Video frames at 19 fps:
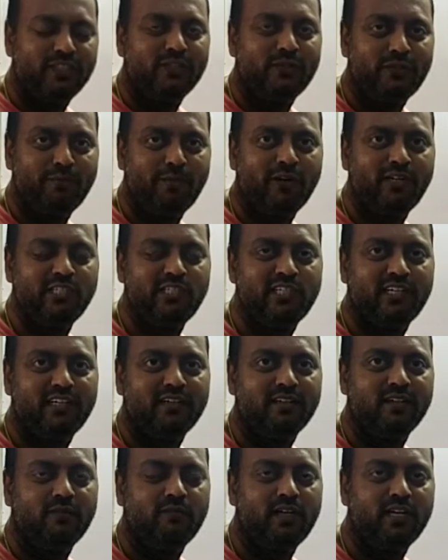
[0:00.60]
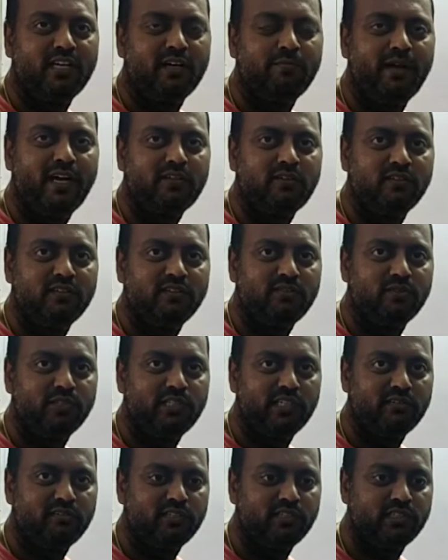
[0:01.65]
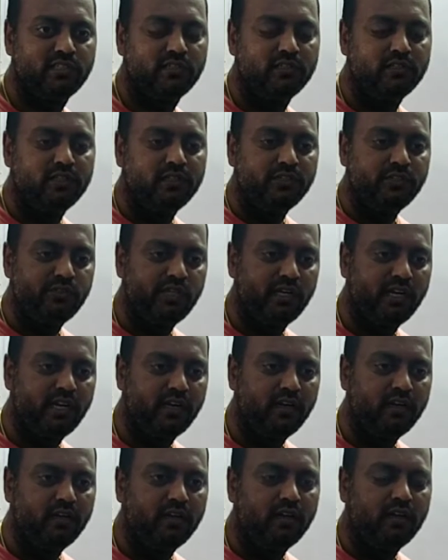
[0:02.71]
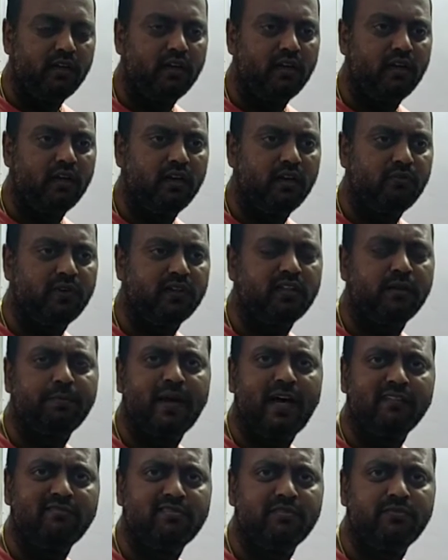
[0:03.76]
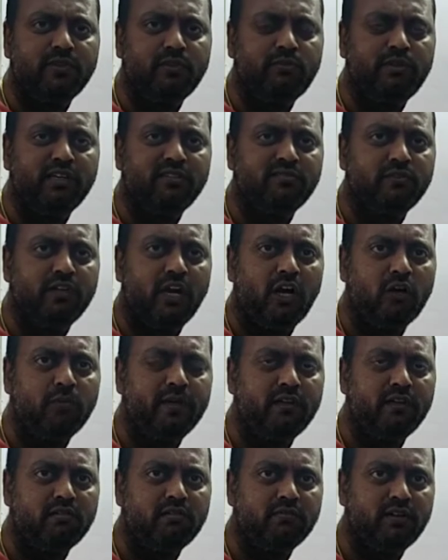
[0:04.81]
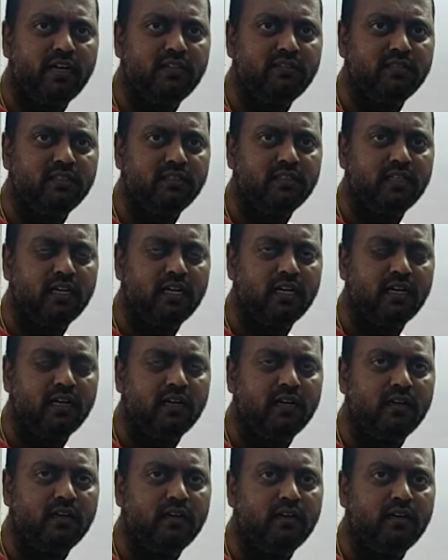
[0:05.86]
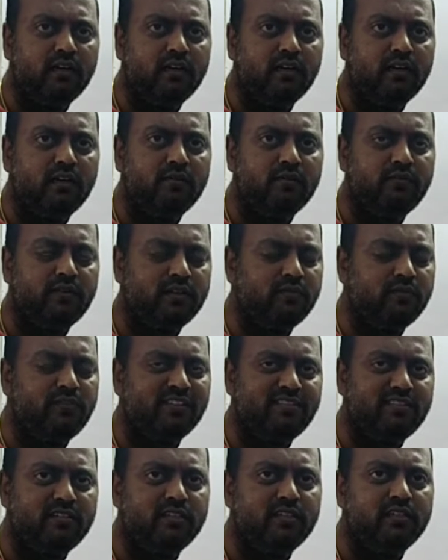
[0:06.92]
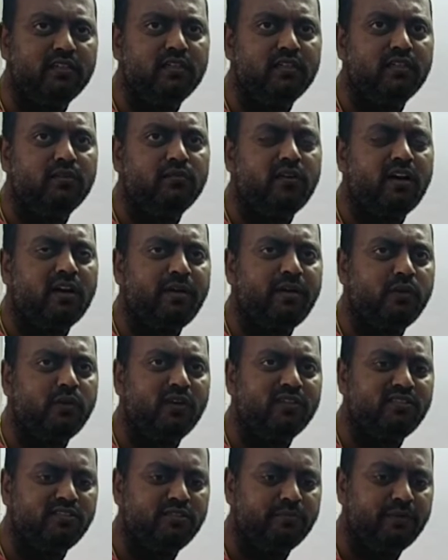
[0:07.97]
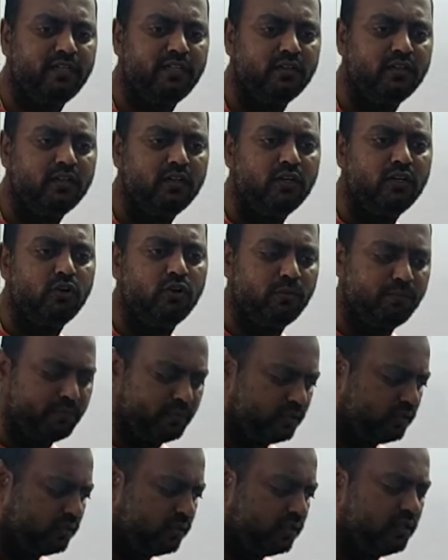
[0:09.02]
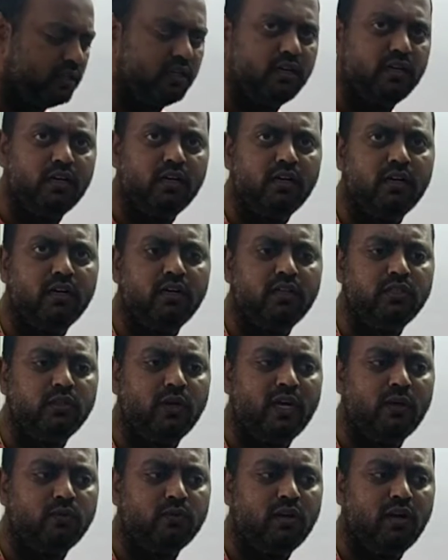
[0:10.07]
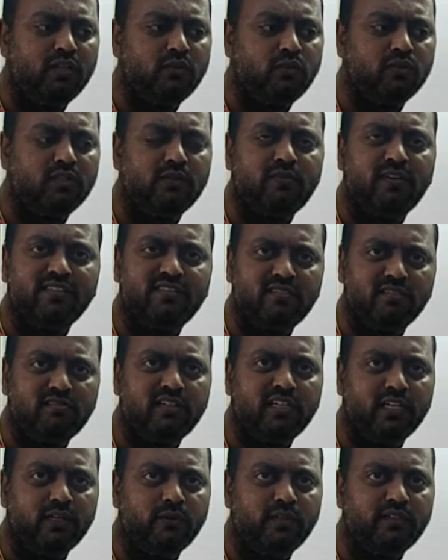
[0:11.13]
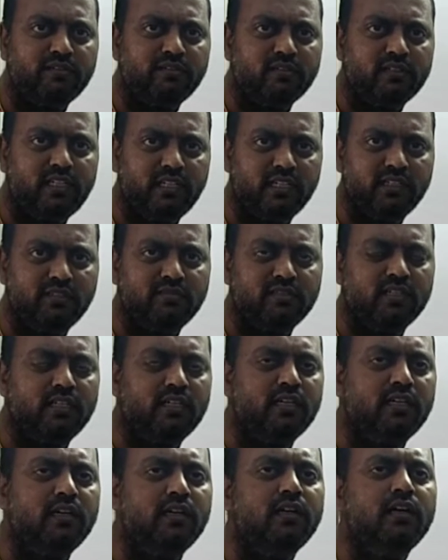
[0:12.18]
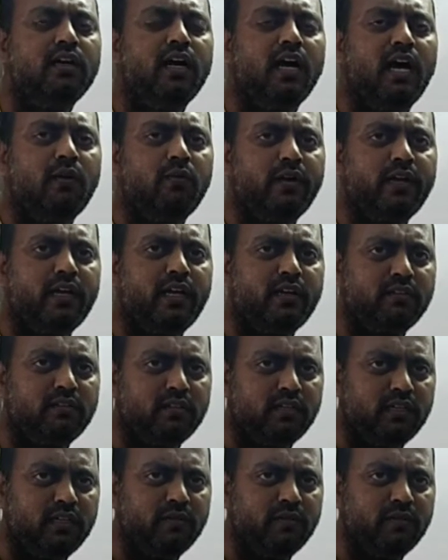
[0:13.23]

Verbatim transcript: Good morning children. Welcome back to the social session. Children, uh, for the past few days we have been revising the uh, for the first uh, formative assessment. Hope uh, you have gone through the first three units that is uh, our earth,